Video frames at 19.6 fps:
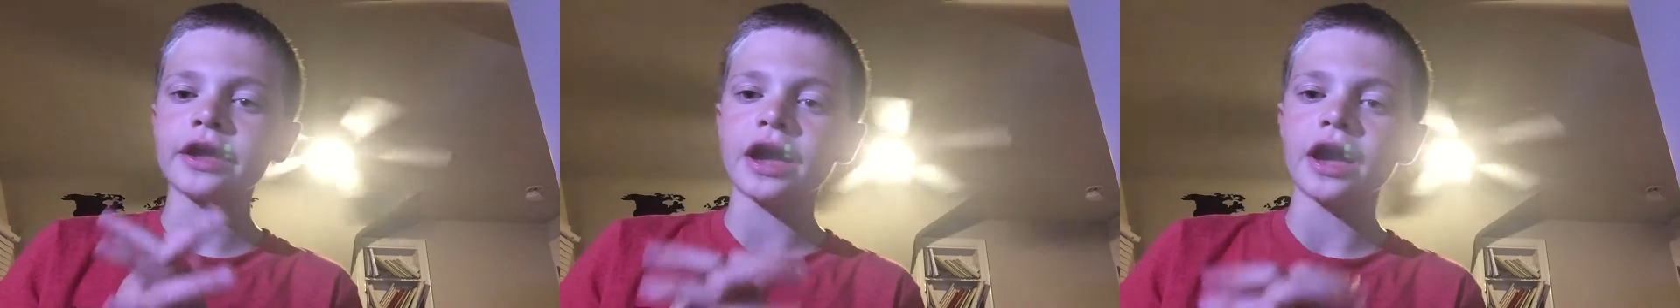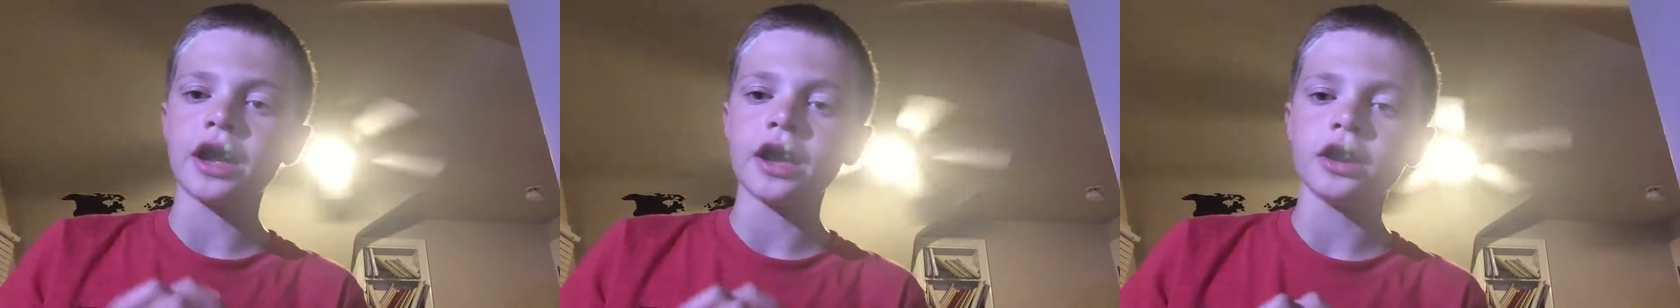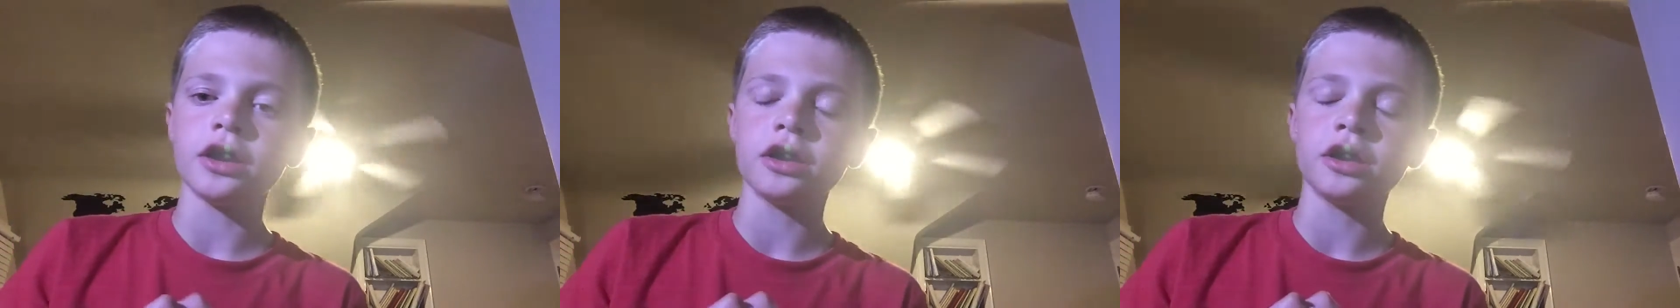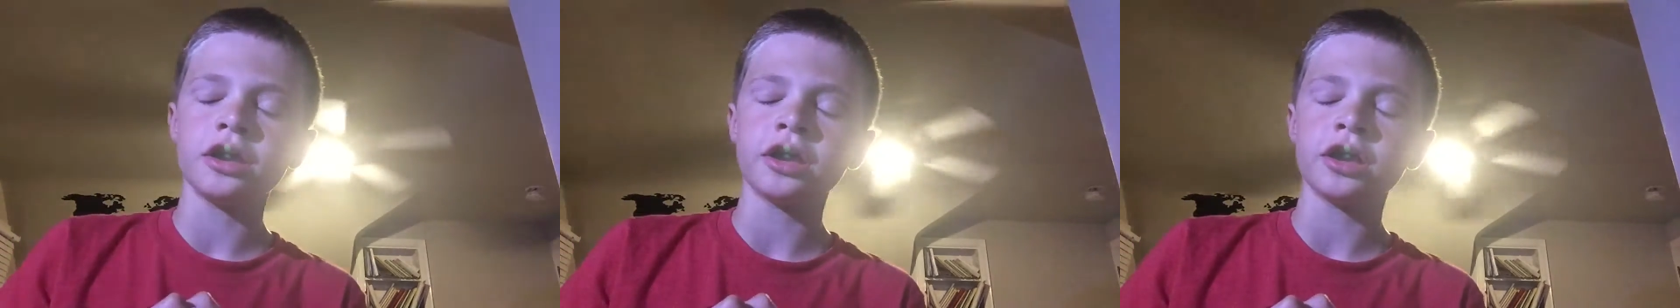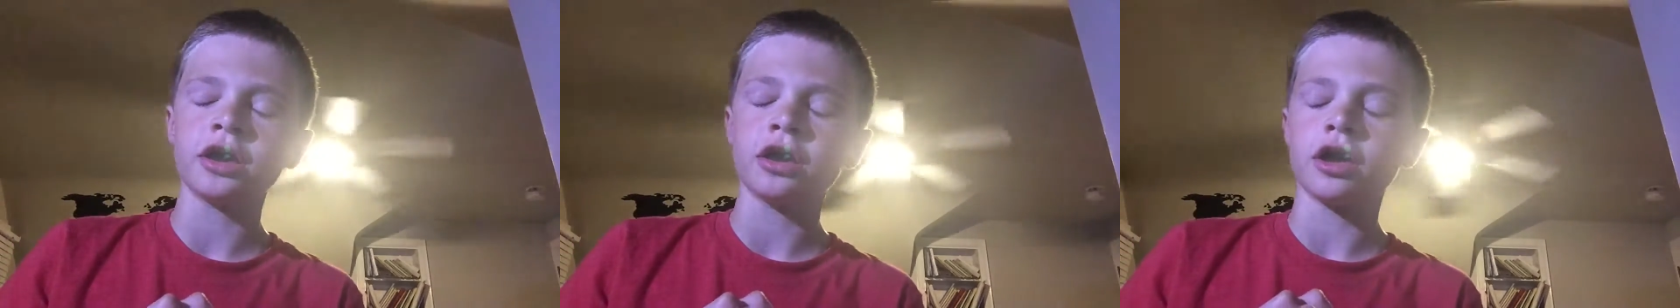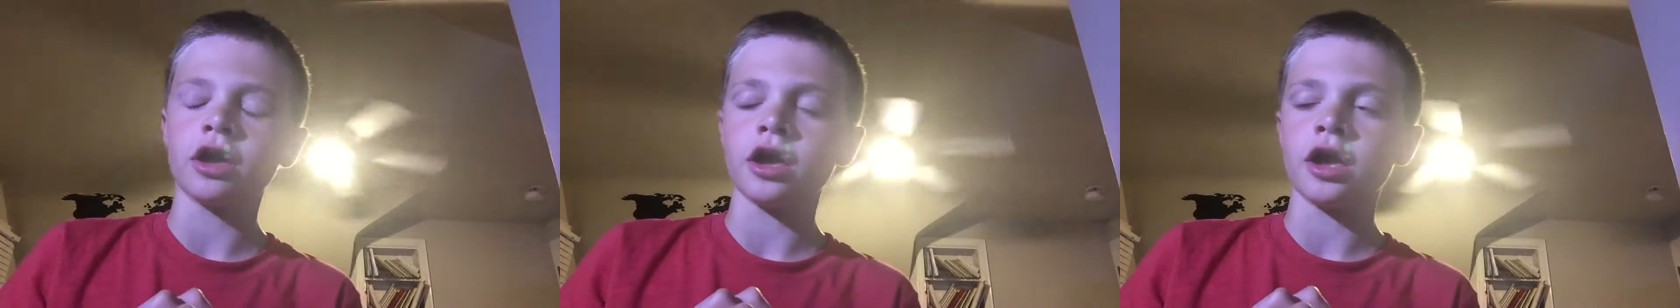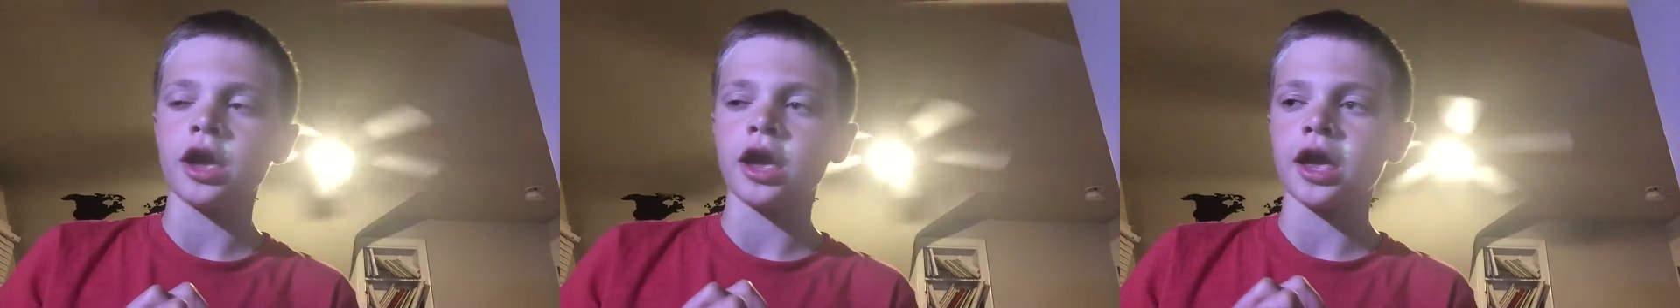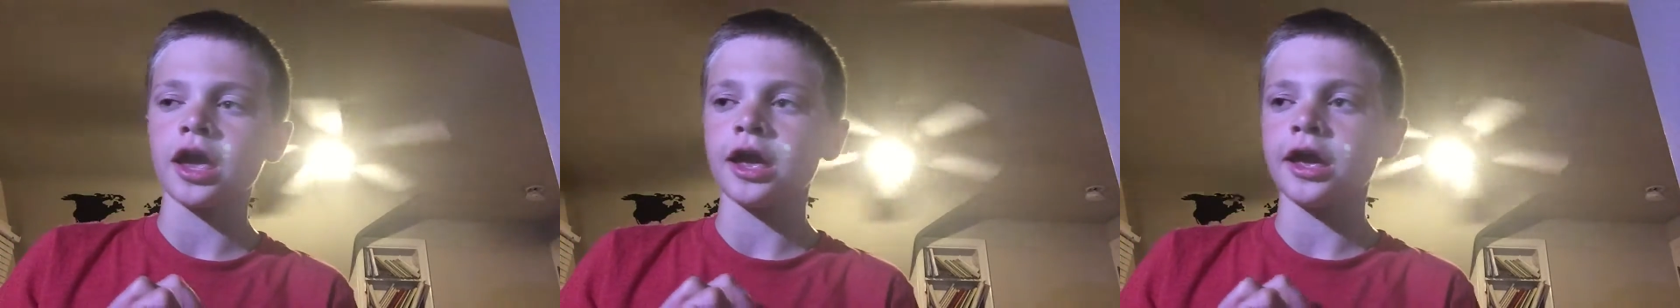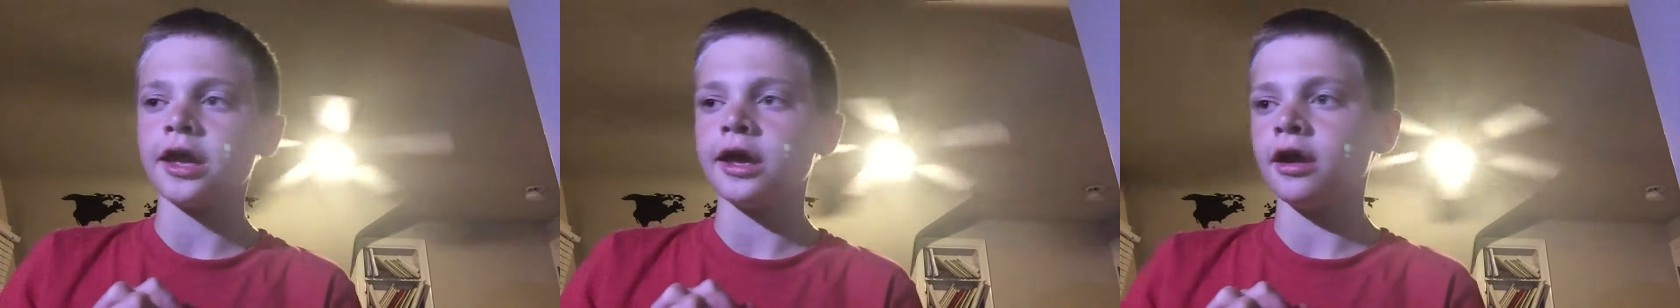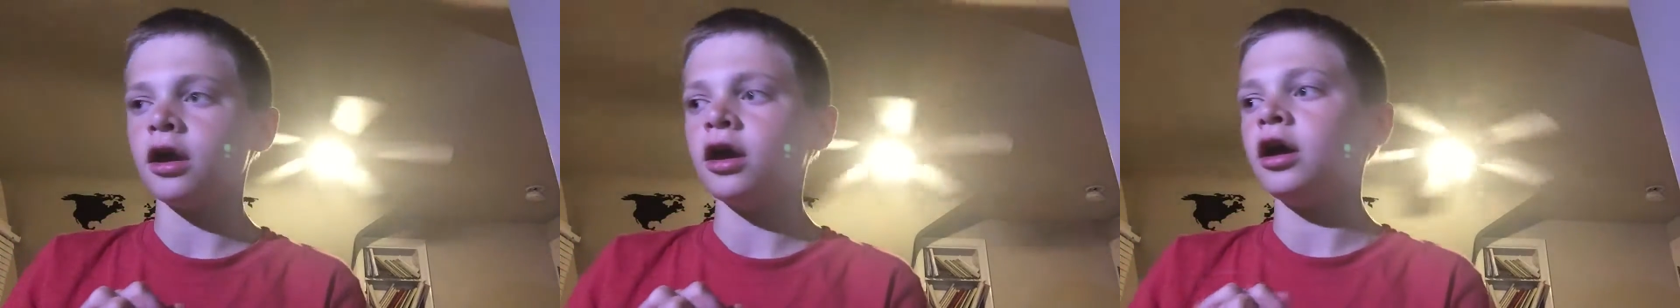gotten
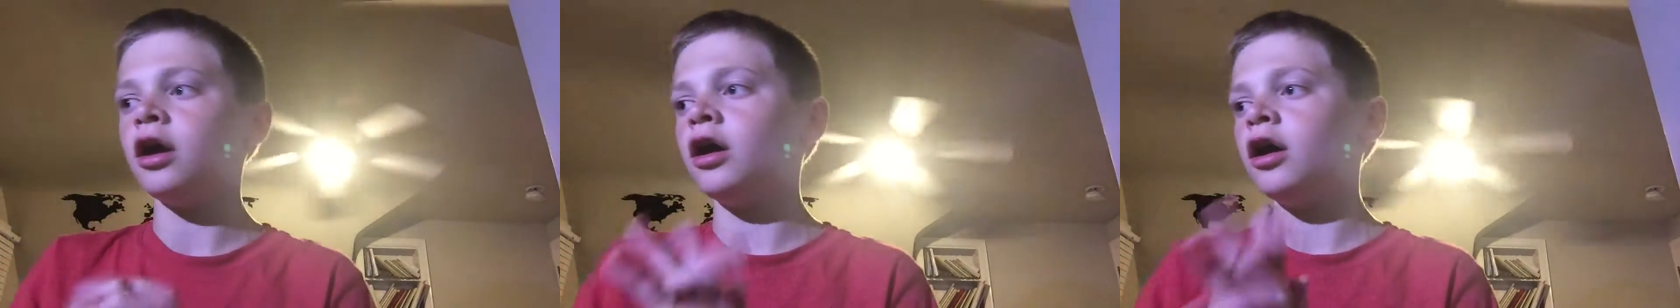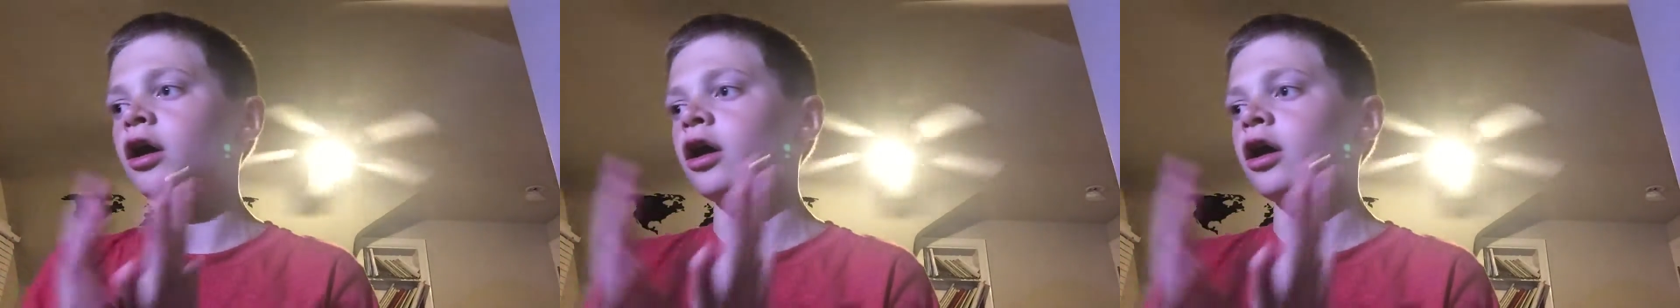a